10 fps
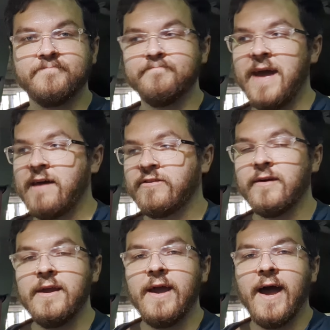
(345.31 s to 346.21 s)
math.
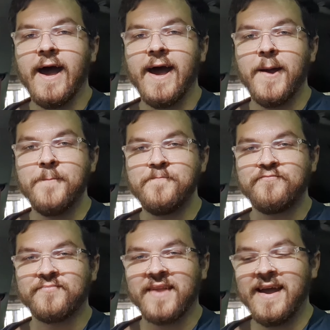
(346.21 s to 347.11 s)

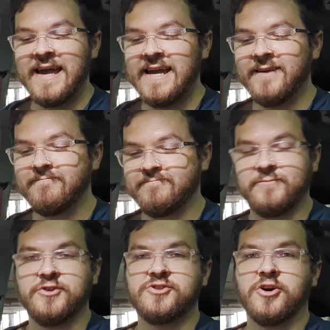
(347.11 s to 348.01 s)

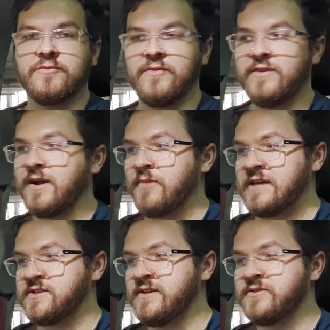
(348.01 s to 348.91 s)
You start with the capacity.